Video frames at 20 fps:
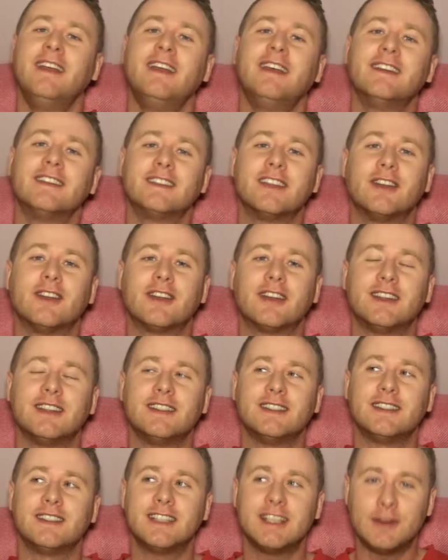so you can
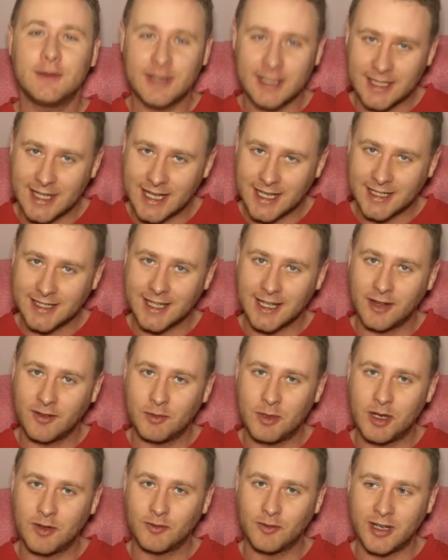see which things that I've
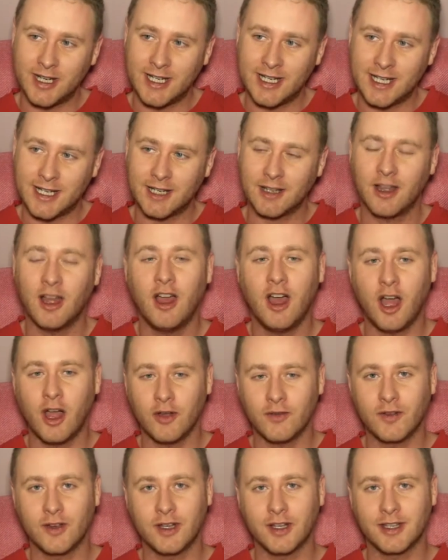been reading
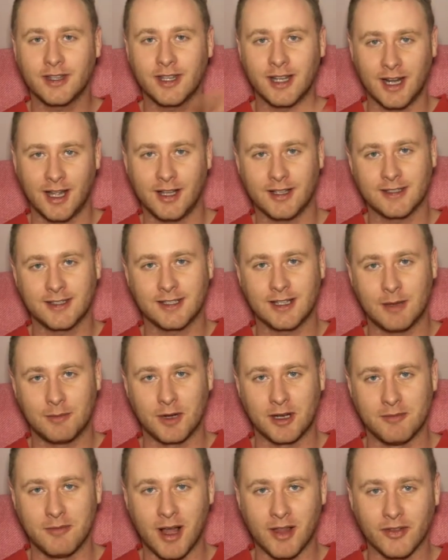over the last couple
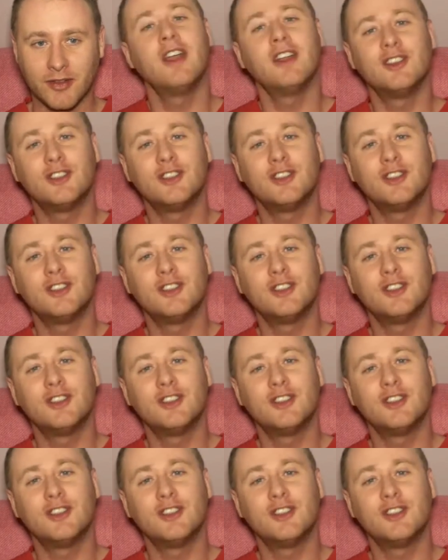of months.